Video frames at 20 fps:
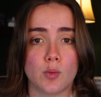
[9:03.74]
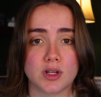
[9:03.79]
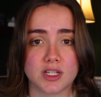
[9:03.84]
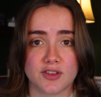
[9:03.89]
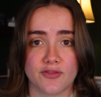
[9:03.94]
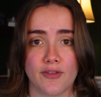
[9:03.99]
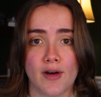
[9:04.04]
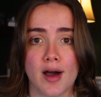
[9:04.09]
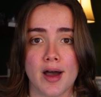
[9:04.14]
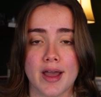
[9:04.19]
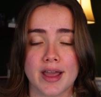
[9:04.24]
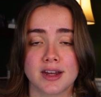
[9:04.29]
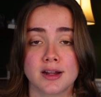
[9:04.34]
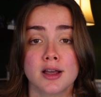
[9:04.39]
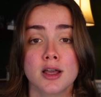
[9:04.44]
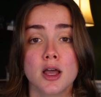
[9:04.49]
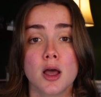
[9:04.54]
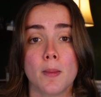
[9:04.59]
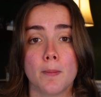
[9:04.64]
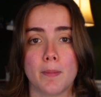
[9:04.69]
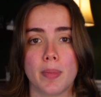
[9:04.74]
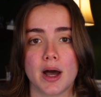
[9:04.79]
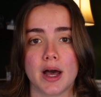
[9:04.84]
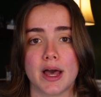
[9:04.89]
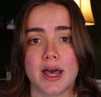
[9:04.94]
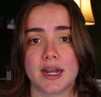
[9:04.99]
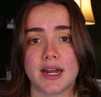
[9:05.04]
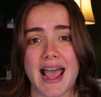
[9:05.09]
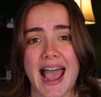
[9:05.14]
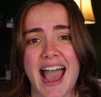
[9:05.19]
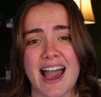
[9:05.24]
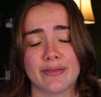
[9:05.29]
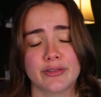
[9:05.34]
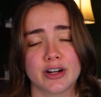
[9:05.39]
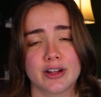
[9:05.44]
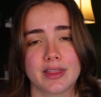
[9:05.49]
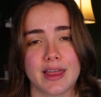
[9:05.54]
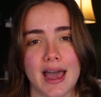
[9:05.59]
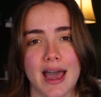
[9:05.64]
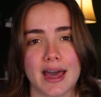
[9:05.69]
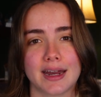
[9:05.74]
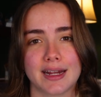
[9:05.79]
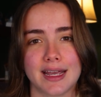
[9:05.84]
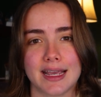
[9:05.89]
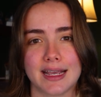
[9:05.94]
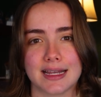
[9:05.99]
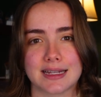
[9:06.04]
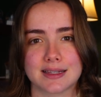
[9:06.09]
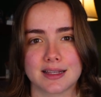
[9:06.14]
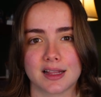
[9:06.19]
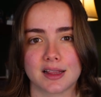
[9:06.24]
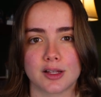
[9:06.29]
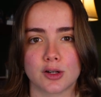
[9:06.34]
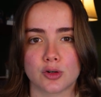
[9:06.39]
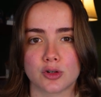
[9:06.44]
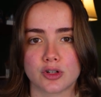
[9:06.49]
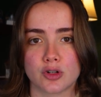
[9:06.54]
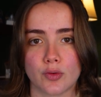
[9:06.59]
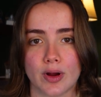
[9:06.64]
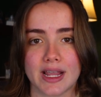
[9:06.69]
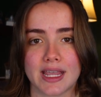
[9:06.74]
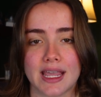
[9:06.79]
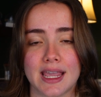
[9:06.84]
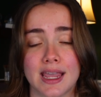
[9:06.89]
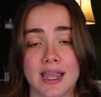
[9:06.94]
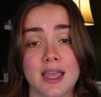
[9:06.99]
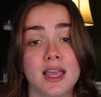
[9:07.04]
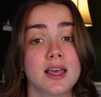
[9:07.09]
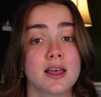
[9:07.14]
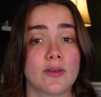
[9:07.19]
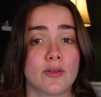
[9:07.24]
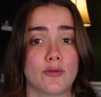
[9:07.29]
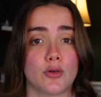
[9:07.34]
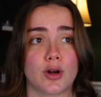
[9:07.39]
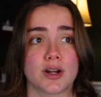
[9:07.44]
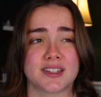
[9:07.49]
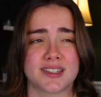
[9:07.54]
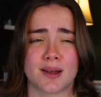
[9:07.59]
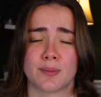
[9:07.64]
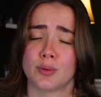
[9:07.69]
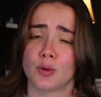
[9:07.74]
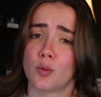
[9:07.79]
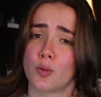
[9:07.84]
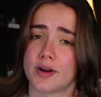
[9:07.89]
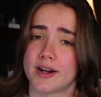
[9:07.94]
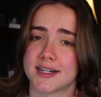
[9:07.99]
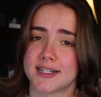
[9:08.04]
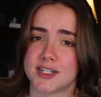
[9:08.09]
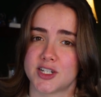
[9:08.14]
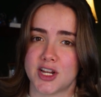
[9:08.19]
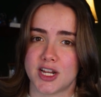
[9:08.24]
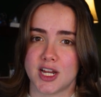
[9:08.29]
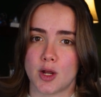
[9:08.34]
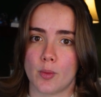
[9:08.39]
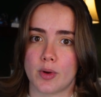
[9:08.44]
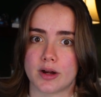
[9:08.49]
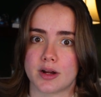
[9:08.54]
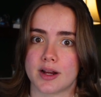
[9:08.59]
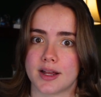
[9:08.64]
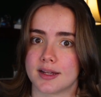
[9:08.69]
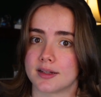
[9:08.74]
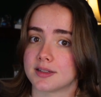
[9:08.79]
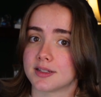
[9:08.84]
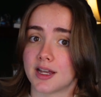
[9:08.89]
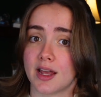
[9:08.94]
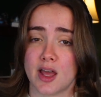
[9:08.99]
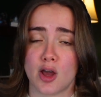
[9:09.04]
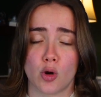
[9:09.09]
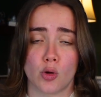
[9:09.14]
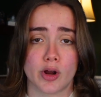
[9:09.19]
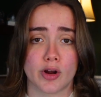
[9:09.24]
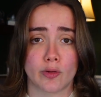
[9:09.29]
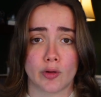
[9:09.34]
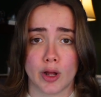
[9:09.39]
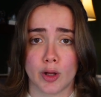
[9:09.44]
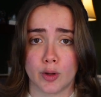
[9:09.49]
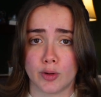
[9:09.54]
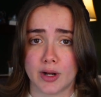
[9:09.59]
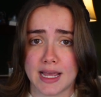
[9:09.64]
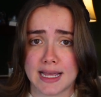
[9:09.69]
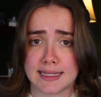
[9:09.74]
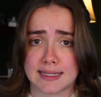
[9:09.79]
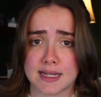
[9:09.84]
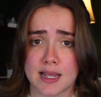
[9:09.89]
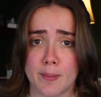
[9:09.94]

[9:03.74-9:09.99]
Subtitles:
it was fine, but after that it gets a little tricky. For example, we're in January and Tioga Road is